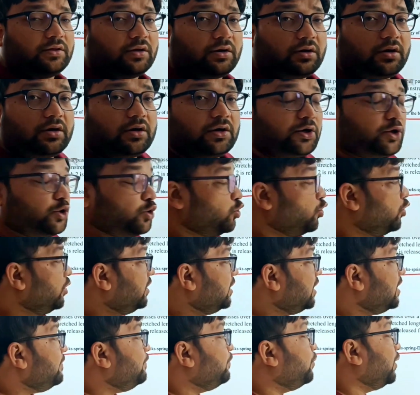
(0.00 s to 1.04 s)
the
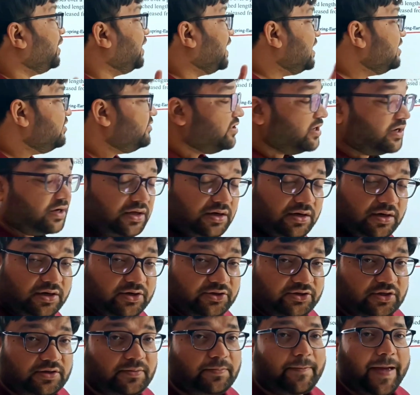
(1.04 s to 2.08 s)
total potential
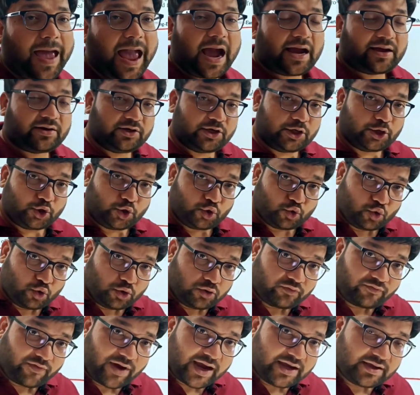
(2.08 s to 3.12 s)
energy
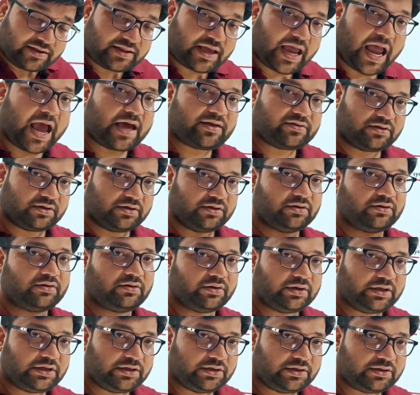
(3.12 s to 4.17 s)
magnitude wise has
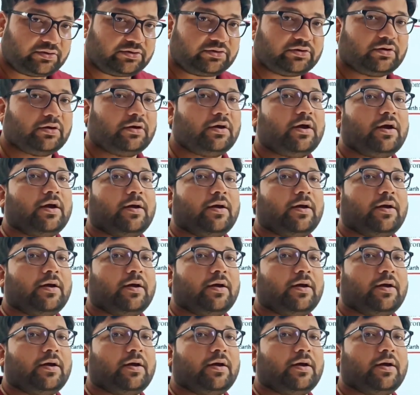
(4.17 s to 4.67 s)
increased,